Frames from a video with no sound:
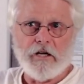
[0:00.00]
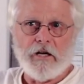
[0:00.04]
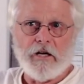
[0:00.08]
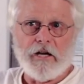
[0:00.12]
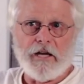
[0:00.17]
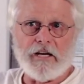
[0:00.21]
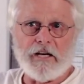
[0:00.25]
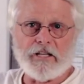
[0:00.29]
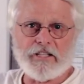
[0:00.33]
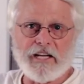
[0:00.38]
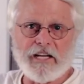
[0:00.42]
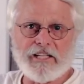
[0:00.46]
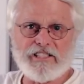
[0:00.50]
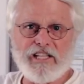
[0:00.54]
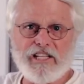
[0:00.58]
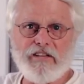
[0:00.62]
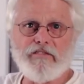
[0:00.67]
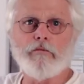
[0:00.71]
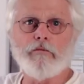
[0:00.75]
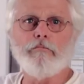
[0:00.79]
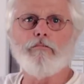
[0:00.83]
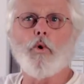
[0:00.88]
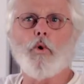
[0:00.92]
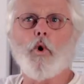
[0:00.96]
And it takes
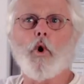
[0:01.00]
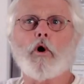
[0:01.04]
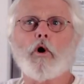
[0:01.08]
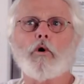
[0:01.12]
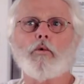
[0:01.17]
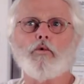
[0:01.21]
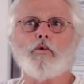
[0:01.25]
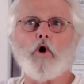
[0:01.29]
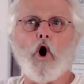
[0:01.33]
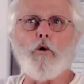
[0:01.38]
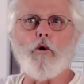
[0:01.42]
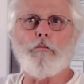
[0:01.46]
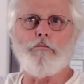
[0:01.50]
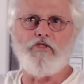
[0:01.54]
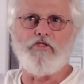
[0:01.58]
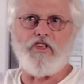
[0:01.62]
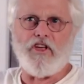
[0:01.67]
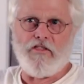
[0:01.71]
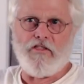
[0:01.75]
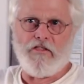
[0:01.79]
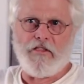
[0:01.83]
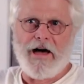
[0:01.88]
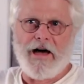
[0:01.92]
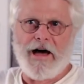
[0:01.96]
even more rope
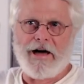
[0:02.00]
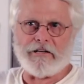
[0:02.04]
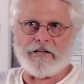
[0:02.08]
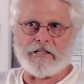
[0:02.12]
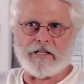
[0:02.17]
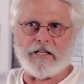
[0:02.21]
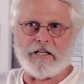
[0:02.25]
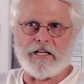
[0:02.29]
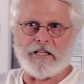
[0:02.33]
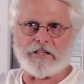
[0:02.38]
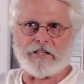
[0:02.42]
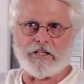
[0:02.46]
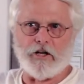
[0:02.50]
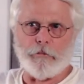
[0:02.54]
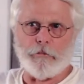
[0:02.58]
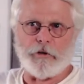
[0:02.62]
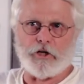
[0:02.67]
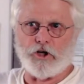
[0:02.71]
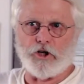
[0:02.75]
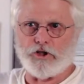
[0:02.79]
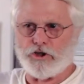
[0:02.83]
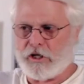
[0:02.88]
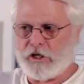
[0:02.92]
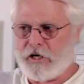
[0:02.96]
than that to get there,
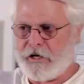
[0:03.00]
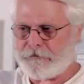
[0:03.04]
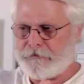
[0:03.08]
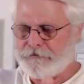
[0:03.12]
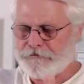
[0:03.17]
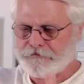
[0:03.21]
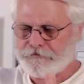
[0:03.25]
because you got